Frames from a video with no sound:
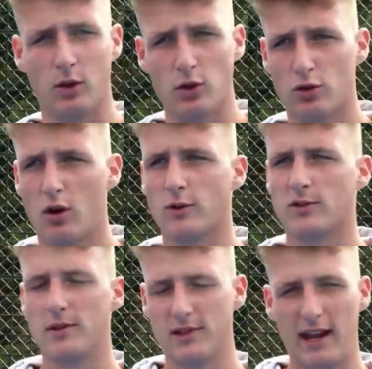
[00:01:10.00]
control,
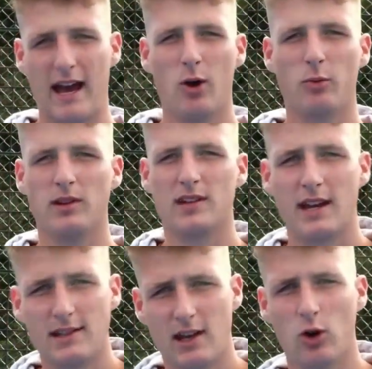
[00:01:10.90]
something that's going to help with
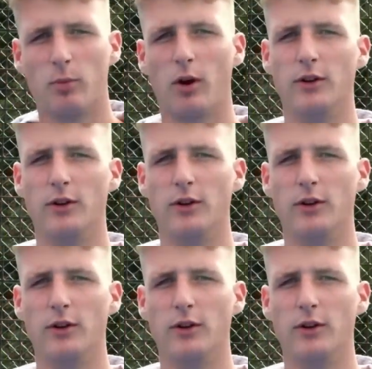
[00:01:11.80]
tennis elbow?